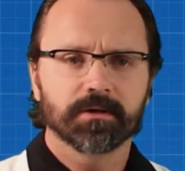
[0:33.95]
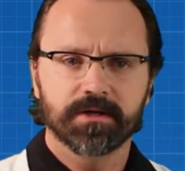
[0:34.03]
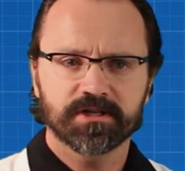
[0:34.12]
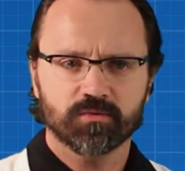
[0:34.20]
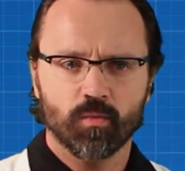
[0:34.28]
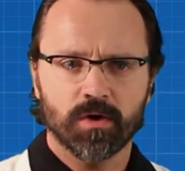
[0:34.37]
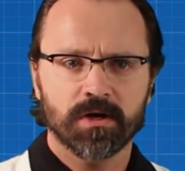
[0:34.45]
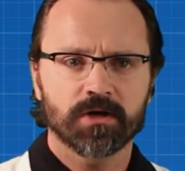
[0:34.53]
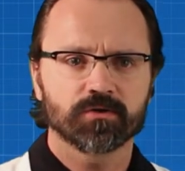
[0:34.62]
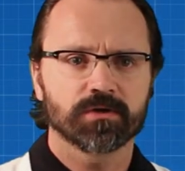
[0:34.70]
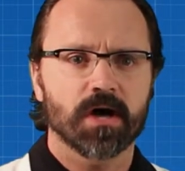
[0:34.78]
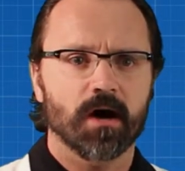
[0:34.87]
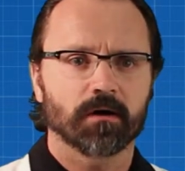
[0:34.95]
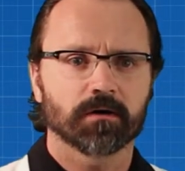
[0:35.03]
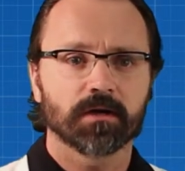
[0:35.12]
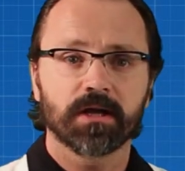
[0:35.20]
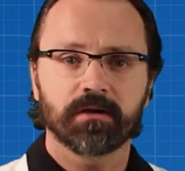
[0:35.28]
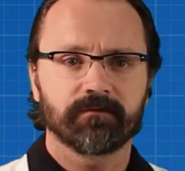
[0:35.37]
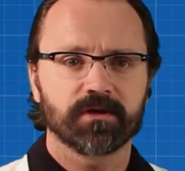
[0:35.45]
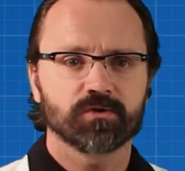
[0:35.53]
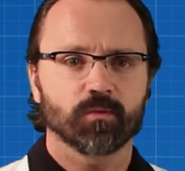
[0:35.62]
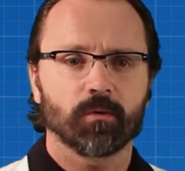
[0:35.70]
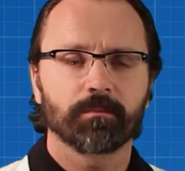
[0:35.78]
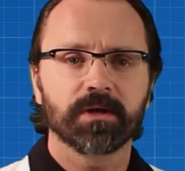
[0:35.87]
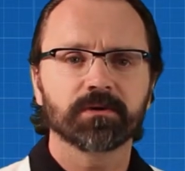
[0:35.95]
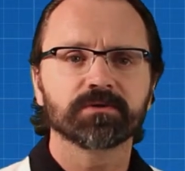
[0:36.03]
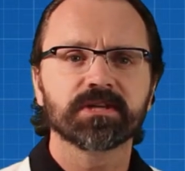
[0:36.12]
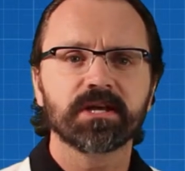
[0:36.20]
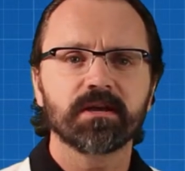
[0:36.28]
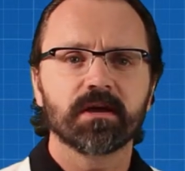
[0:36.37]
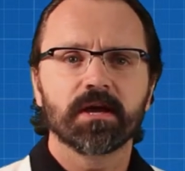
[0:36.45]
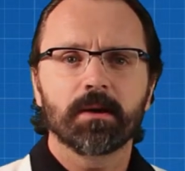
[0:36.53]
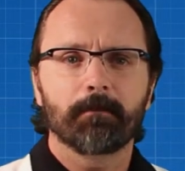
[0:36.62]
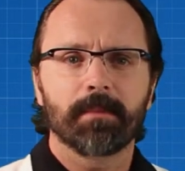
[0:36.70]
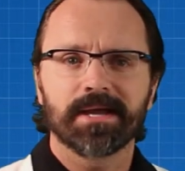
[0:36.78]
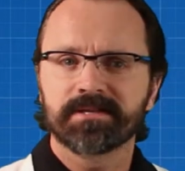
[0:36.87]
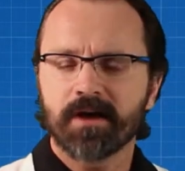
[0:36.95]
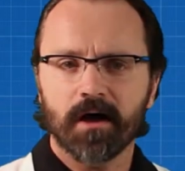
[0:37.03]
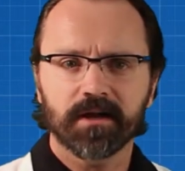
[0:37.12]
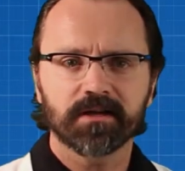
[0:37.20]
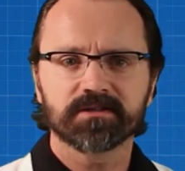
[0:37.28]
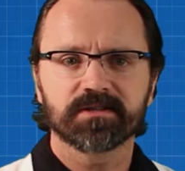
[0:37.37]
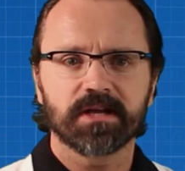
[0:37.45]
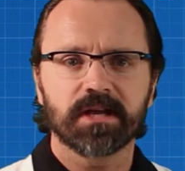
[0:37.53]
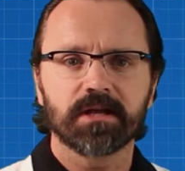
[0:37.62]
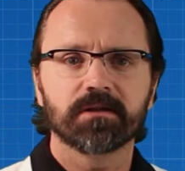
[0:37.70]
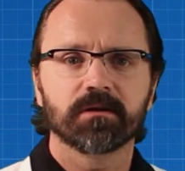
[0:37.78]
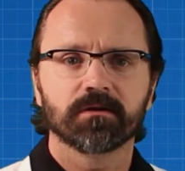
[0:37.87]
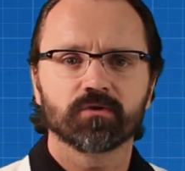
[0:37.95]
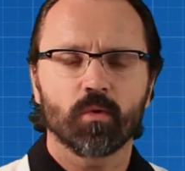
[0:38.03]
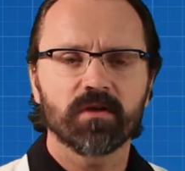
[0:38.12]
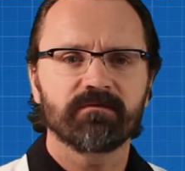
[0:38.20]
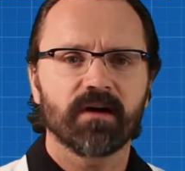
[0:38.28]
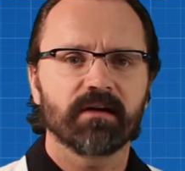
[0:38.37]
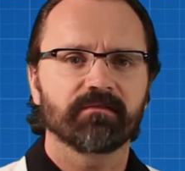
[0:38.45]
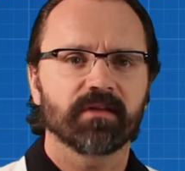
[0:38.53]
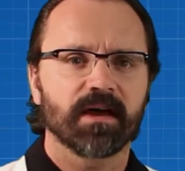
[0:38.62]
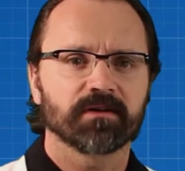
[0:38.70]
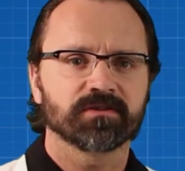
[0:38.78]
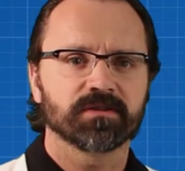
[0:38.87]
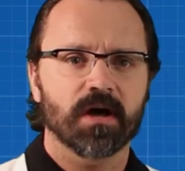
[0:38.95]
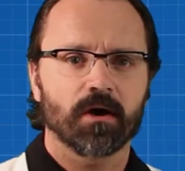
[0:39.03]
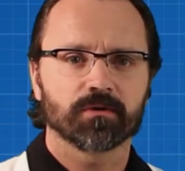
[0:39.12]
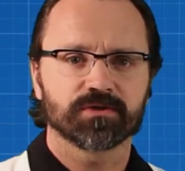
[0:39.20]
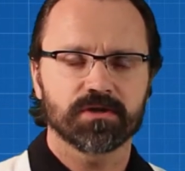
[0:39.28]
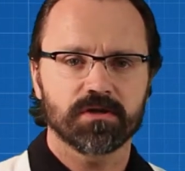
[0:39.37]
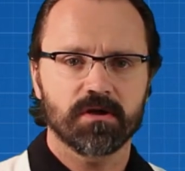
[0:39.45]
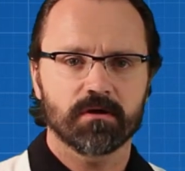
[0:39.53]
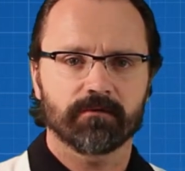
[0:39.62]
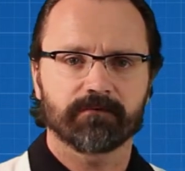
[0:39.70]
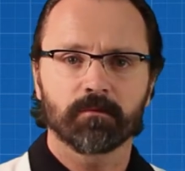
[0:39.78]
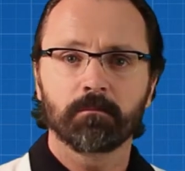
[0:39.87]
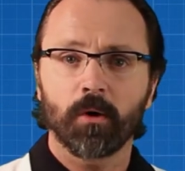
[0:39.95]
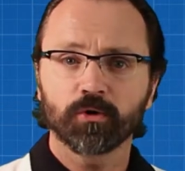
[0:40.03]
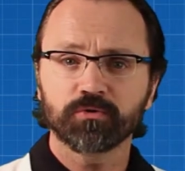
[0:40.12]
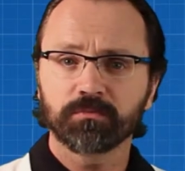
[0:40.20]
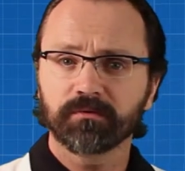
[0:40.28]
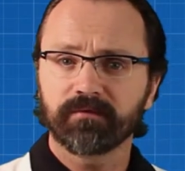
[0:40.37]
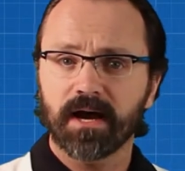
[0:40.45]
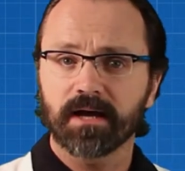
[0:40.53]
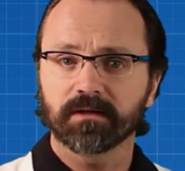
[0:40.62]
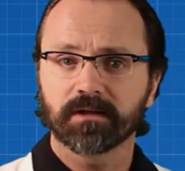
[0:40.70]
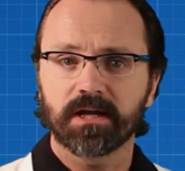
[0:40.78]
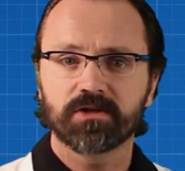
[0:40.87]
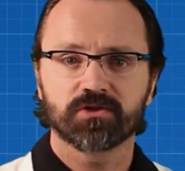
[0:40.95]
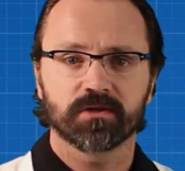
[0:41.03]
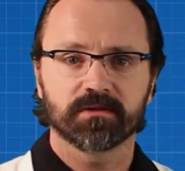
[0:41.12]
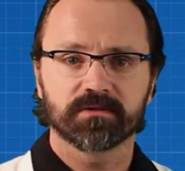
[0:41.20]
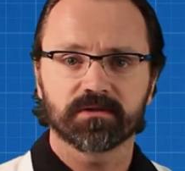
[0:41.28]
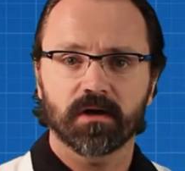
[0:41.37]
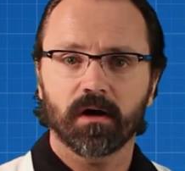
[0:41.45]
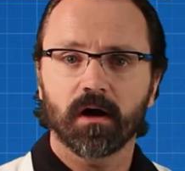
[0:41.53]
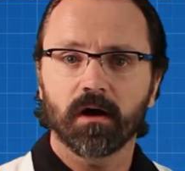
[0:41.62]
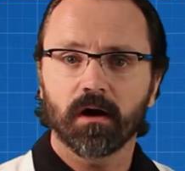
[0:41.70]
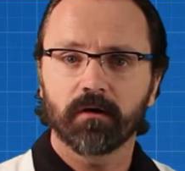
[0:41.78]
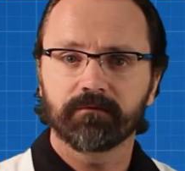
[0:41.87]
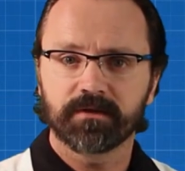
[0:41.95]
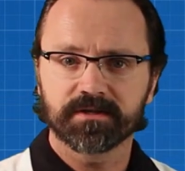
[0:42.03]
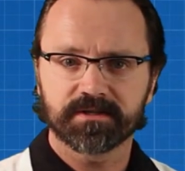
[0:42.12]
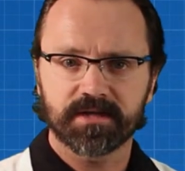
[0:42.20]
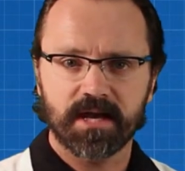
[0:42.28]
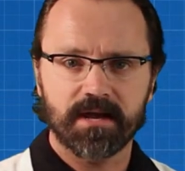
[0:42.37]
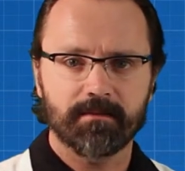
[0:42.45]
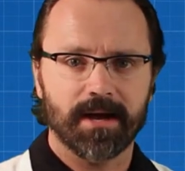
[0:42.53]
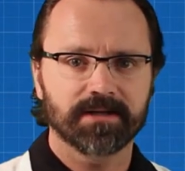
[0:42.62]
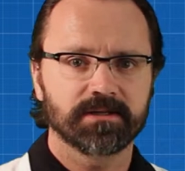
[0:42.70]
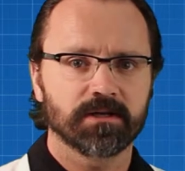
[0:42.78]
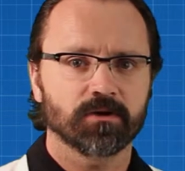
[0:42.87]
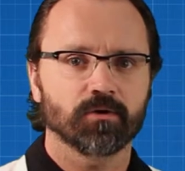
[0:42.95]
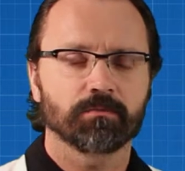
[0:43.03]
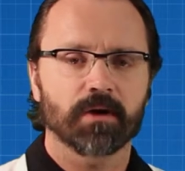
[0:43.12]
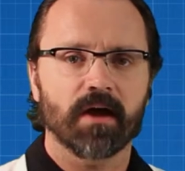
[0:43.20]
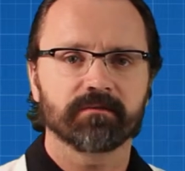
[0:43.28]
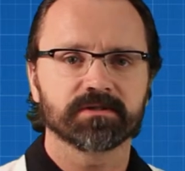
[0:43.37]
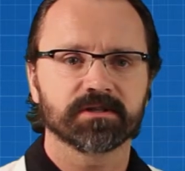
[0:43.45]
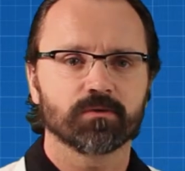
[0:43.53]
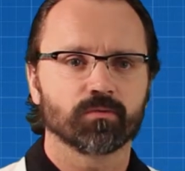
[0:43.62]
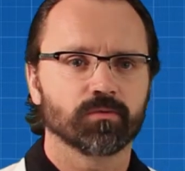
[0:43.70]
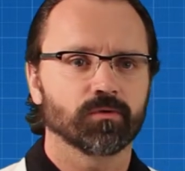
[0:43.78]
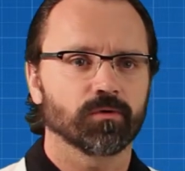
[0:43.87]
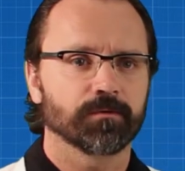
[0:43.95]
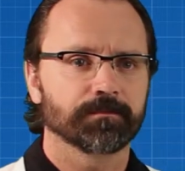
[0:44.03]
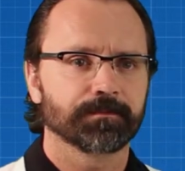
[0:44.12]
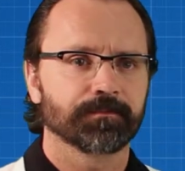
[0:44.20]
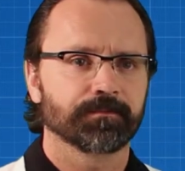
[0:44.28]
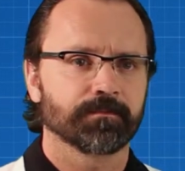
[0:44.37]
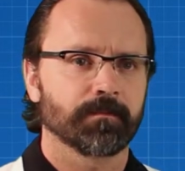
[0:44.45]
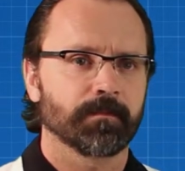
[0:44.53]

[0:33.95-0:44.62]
This $100 individual penalty may not exceed $25,000 a year for multiple violations of the same identical privacy rule.